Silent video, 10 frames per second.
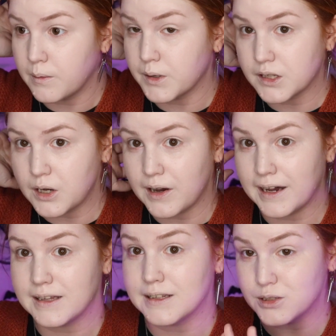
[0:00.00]
I'm going to go
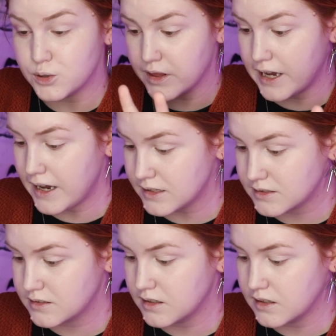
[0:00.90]
ahead and do
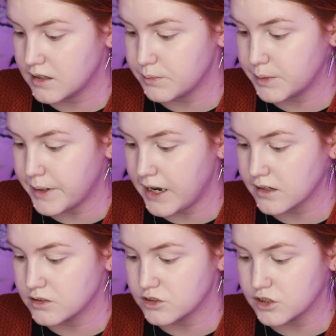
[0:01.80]
that, and then I'll be back
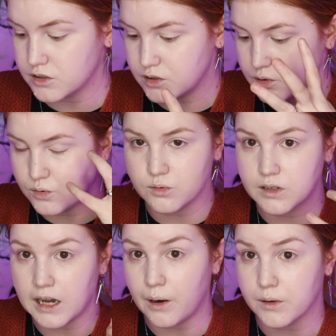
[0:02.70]
to show you
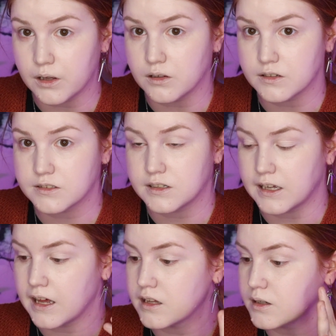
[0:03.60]
how it all looks
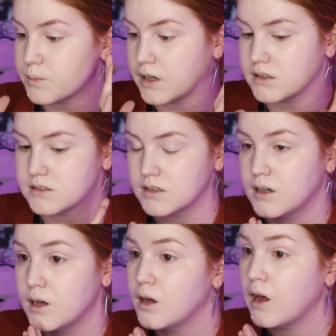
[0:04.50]
together, but
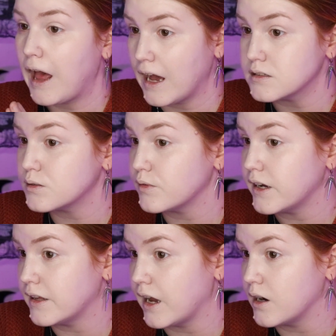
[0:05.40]
as of
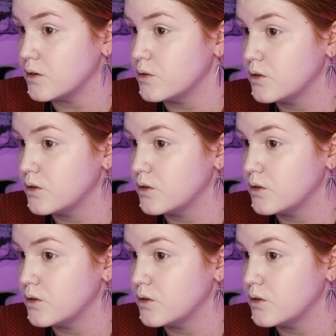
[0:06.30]
right now,